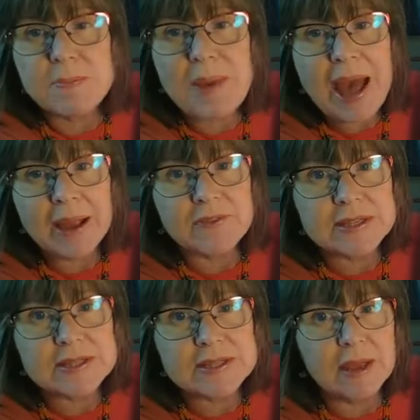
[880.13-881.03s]
the back of
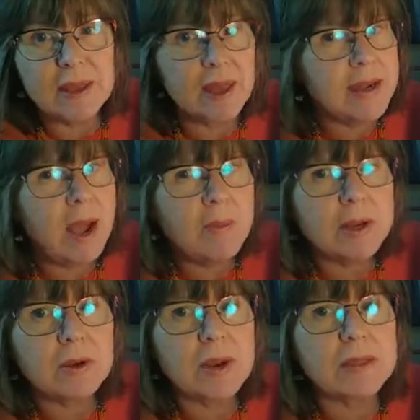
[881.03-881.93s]
his neck. And now I'm
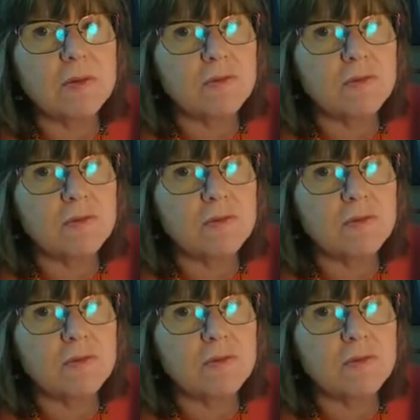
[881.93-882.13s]
gonna create the